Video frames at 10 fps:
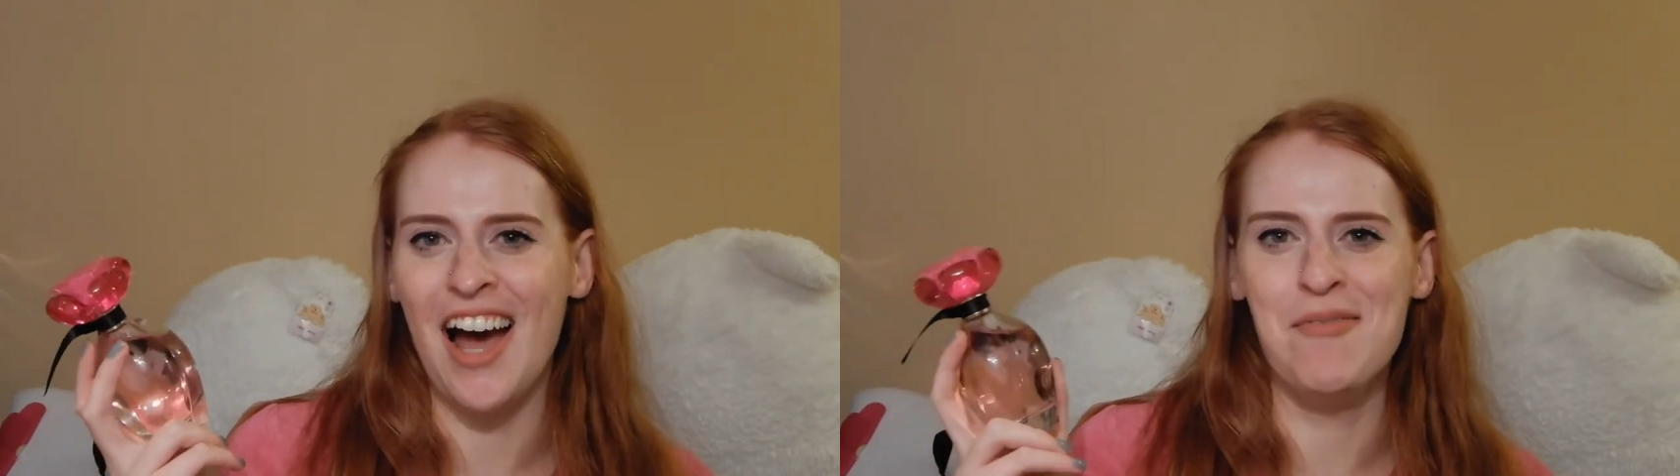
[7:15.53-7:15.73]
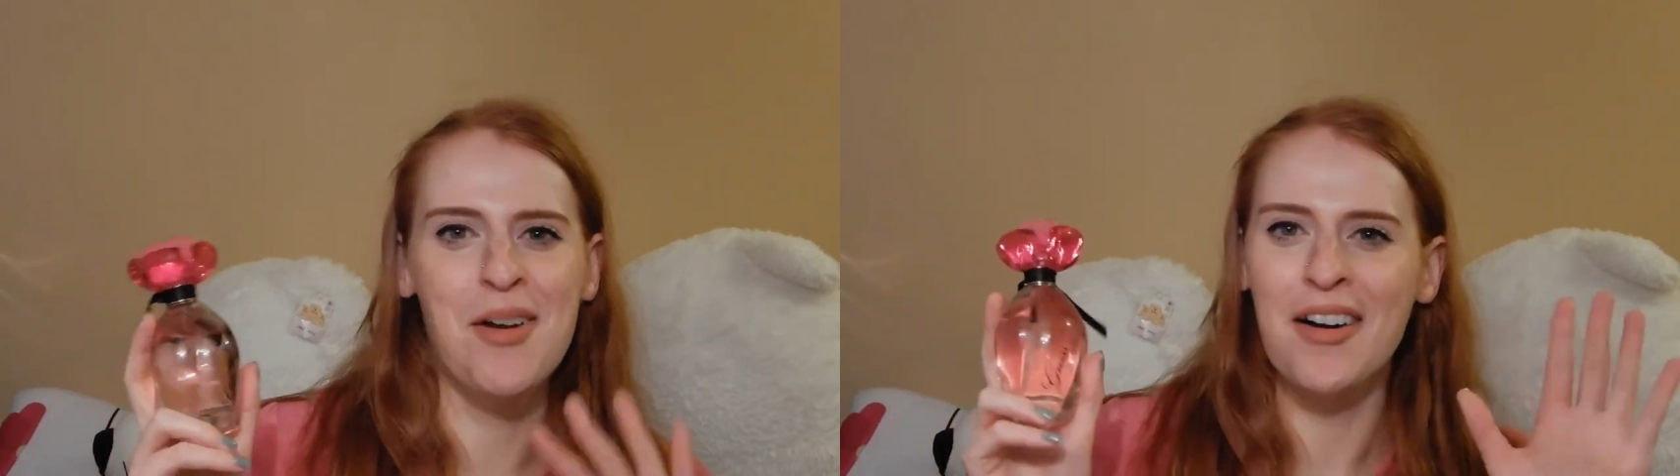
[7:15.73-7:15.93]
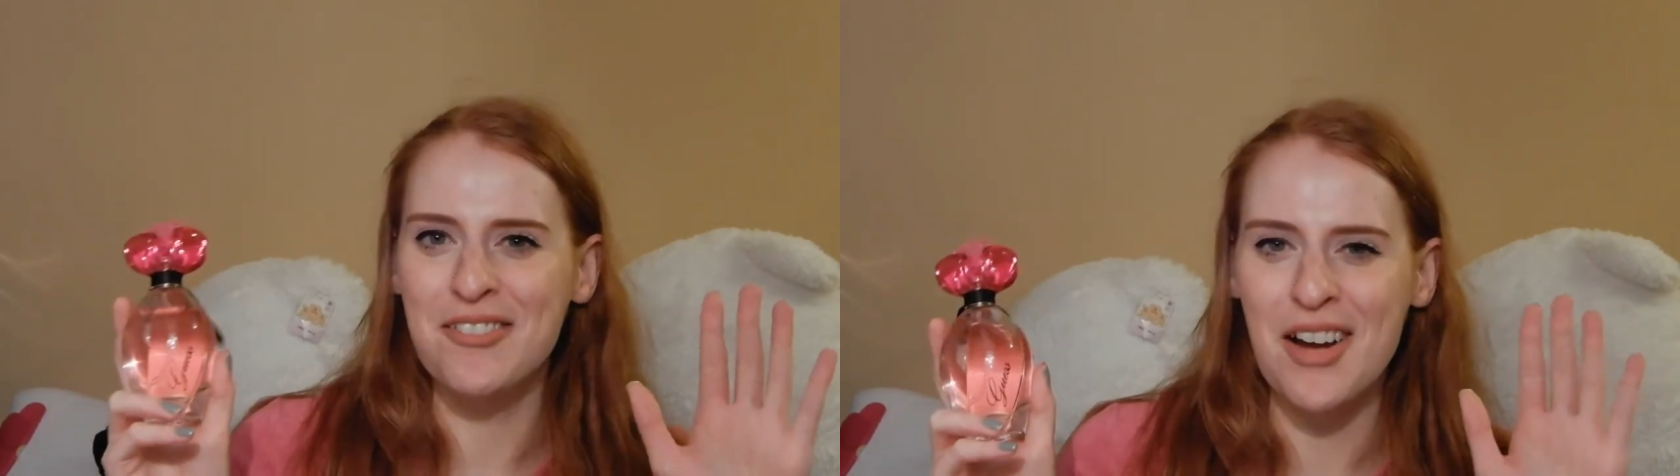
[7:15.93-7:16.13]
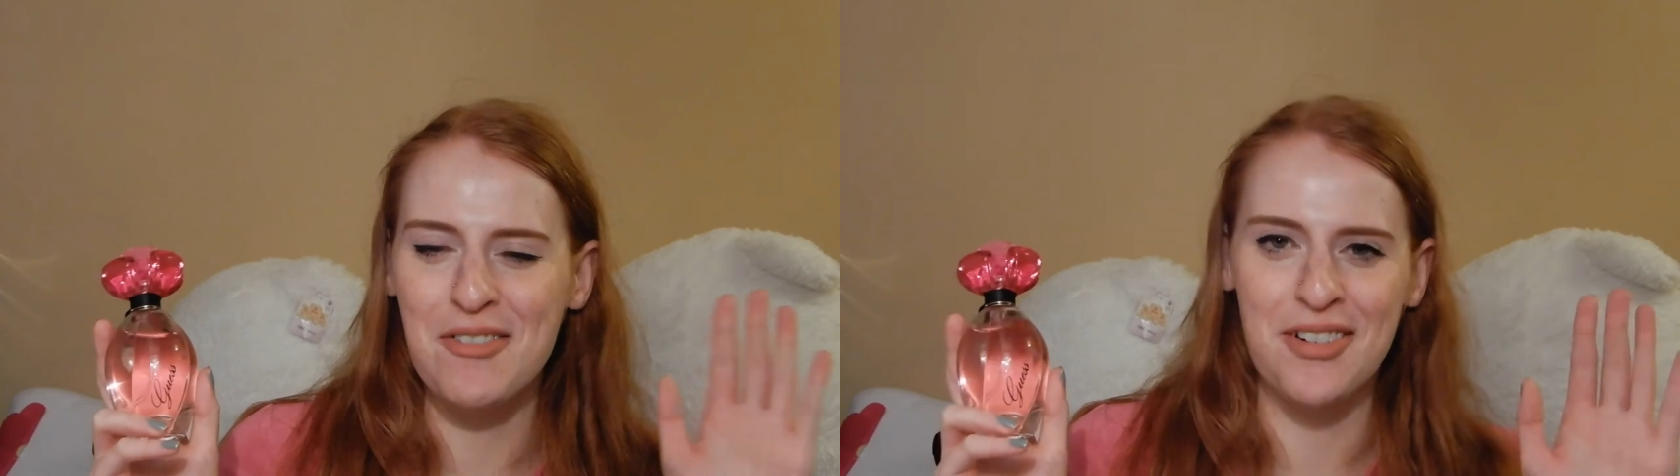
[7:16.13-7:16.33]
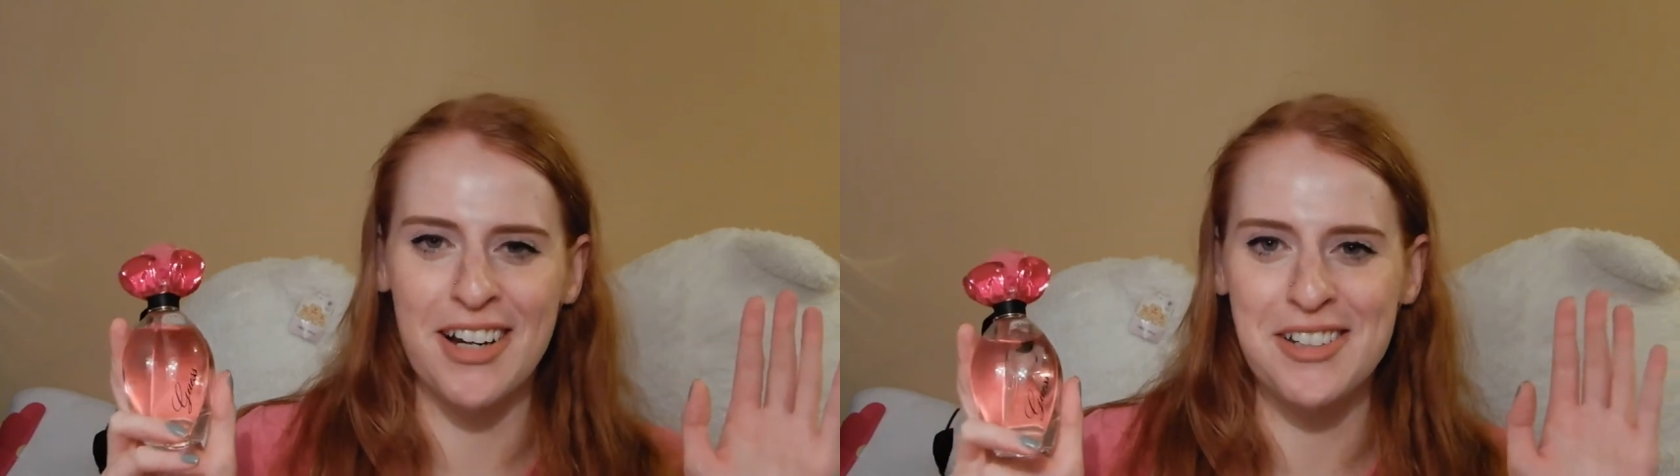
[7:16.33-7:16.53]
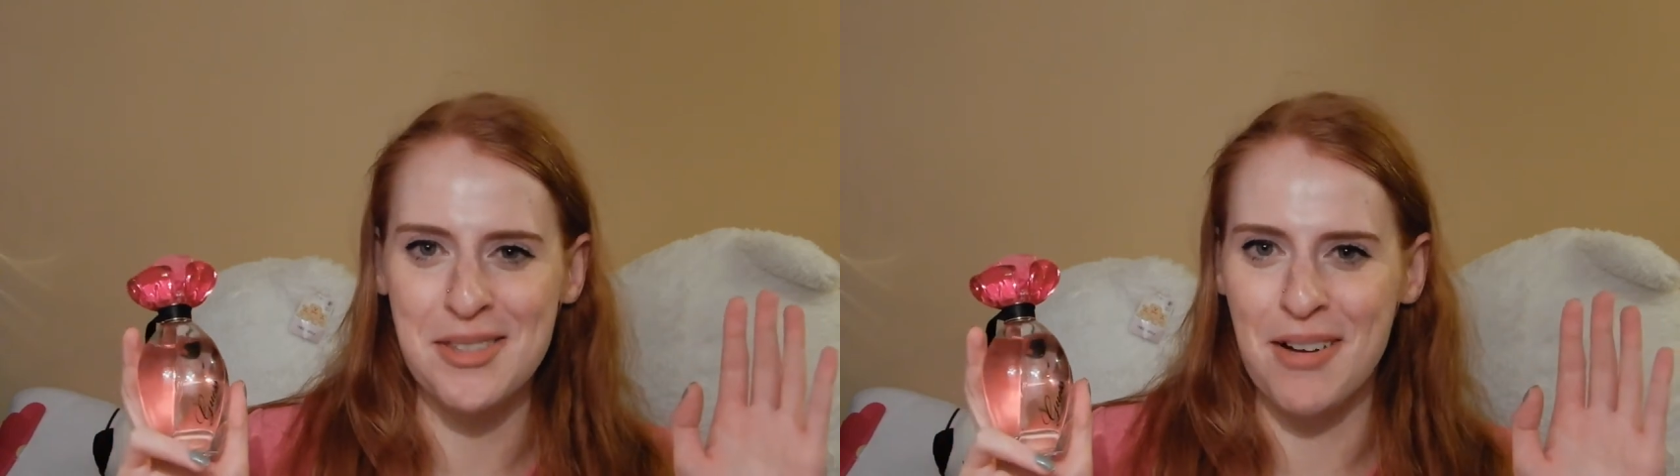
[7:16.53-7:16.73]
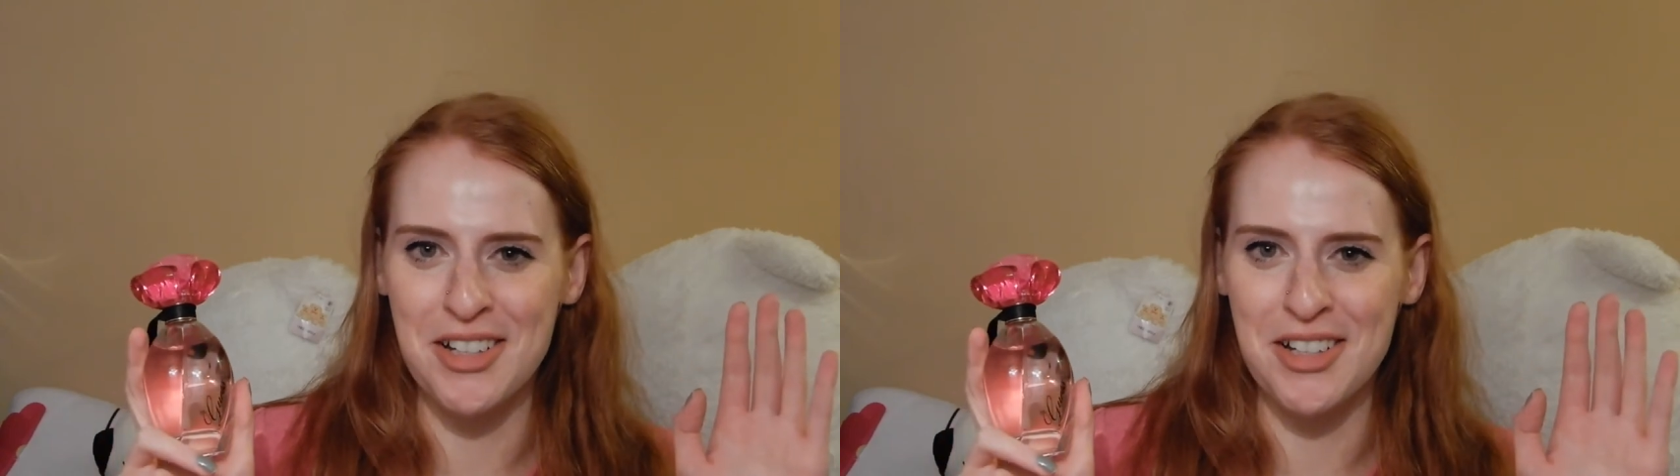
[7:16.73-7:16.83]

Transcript: I'm not afraid to smell